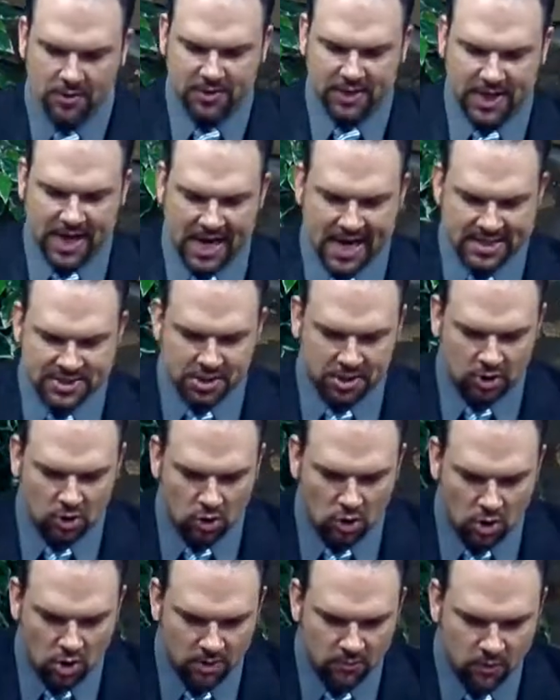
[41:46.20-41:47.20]
The eyes of the
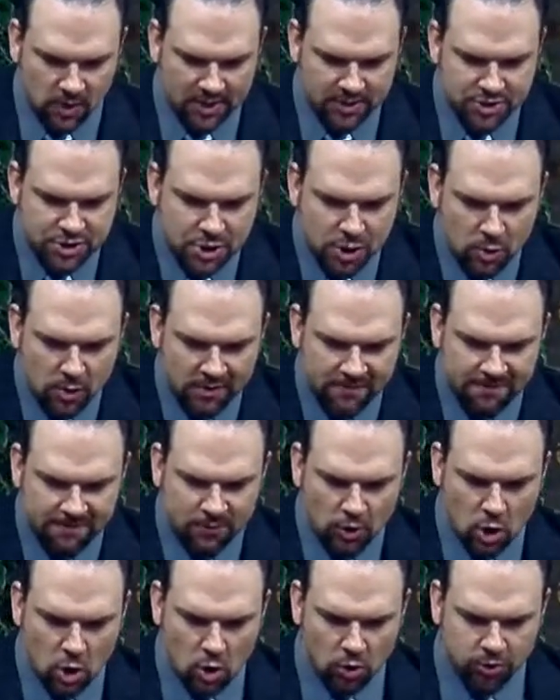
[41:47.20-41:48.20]
Lord run to and
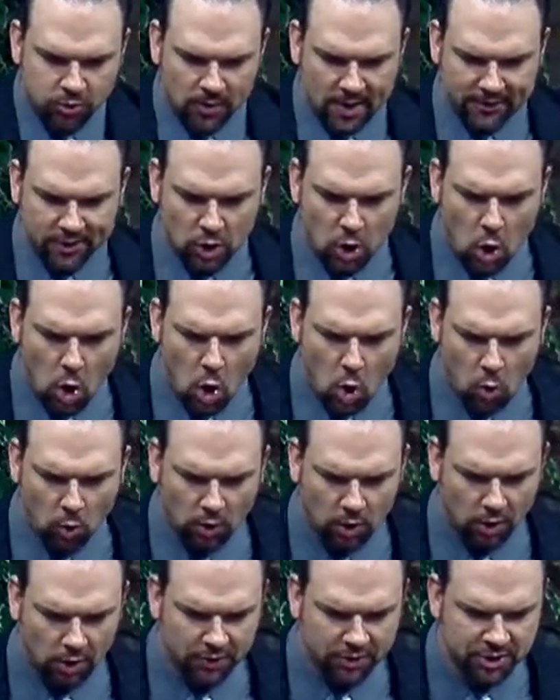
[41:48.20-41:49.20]
fro throughout the
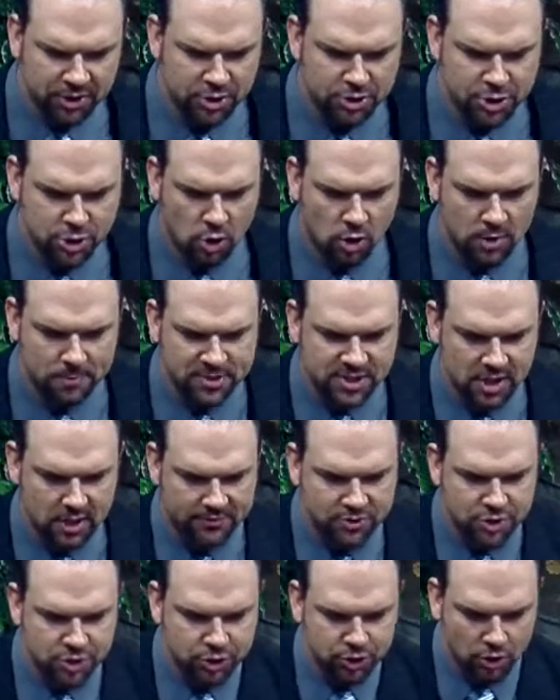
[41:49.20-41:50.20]
whole earth to show
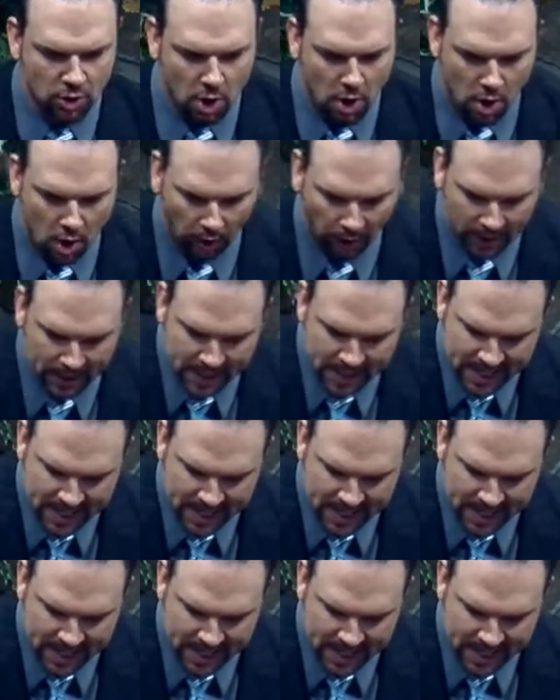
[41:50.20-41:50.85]
himself strong